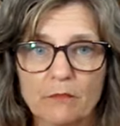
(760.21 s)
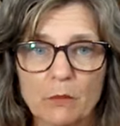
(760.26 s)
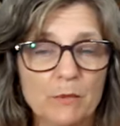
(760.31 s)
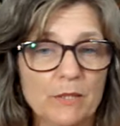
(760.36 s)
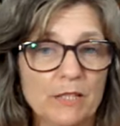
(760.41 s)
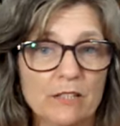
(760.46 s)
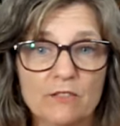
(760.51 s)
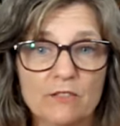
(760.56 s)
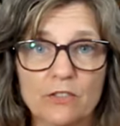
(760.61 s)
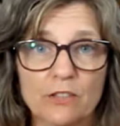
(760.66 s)
we
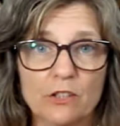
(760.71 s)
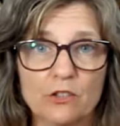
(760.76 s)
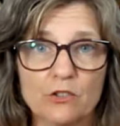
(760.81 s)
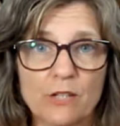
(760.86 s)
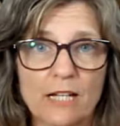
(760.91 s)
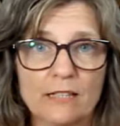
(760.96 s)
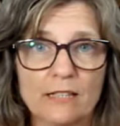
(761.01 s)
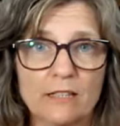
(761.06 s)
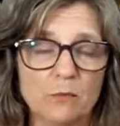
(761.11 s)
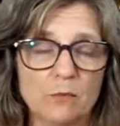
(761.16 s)
didn't feel
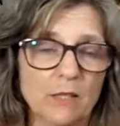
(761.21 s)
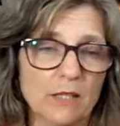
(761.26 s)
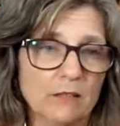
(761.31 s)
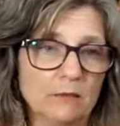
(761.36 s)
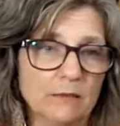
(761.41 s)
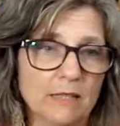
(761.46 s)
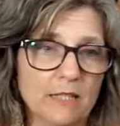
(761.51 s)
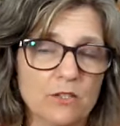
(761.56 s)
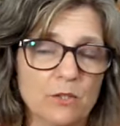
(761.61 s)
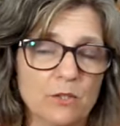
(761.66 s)
attracted,
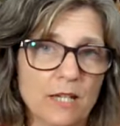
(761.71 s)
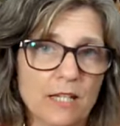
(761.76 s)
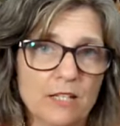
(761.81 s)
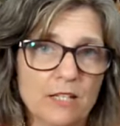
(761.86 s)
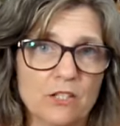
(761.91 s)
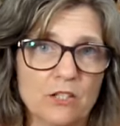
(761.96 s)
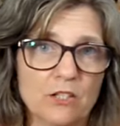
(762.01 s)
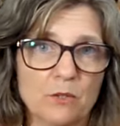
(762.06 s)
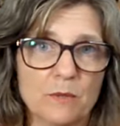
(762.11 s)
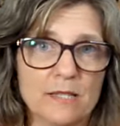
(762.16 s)
well, that's okay
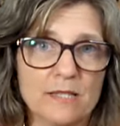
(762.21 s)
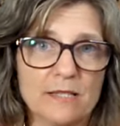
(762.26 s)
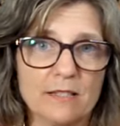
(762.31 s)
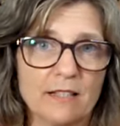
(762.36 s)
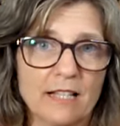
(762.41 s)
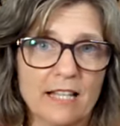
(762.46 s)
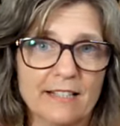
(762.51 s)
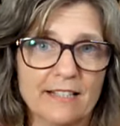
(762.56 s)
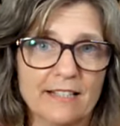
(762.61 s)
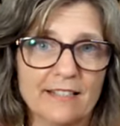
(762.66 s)
too. We
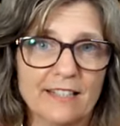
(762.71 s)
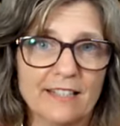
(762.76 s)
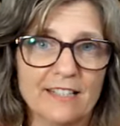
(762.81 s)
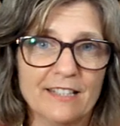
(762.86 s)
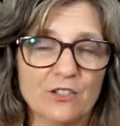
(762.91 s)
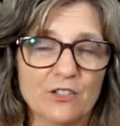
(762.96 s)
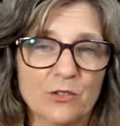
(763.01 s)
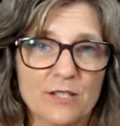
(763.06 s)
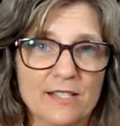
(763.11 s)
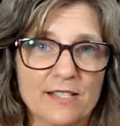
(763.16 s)
still had an
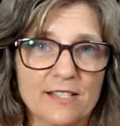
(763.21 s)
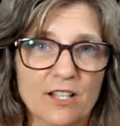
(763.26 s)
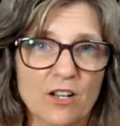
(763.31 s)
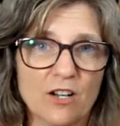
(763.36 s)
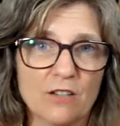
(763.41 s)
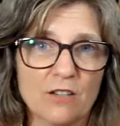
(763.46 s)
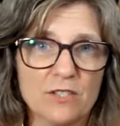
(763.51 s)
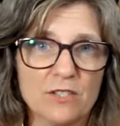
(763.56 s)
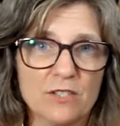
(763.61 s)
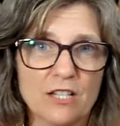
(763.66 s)
interesting
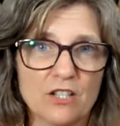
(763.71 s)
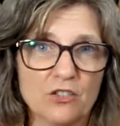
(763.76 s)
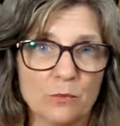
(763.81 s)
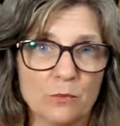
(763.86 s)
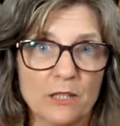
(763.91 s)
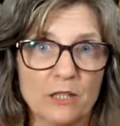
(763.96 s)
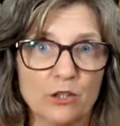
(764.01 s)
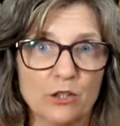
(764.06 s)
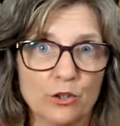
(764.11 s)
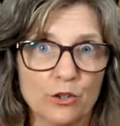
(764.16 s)
conversation.
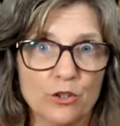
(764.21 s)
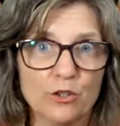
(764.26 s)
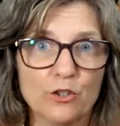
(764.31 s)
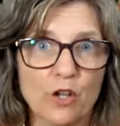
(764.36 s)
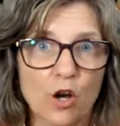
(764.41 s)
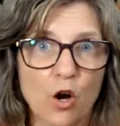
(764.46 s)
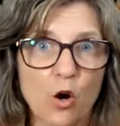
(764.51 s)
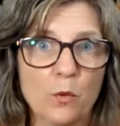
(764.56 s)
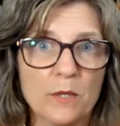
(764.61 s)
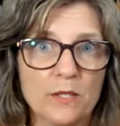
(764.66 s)
We
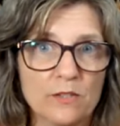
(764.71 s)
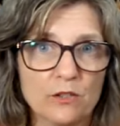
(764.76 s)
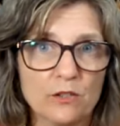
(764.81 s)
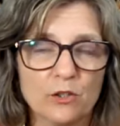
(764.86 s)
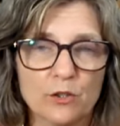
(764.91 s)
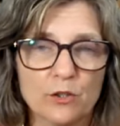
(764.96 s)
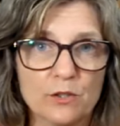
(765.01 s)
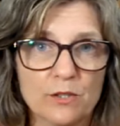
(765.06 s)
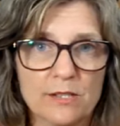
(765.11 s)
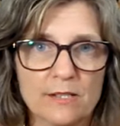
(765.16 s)
always
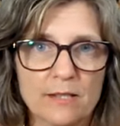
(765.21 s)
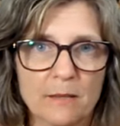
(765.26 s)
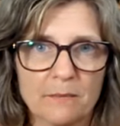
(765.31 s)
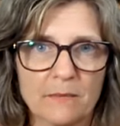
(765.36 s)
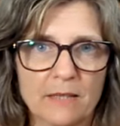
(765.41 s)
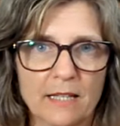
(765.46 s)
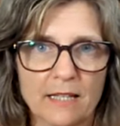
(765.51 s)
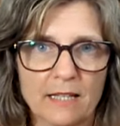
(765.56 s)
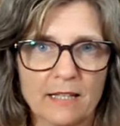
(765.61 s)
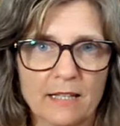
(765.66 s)
learned
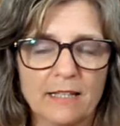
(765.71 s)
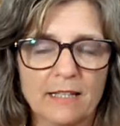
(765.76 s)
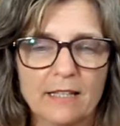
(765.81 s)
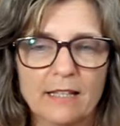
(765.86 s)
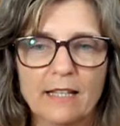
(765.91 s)
something.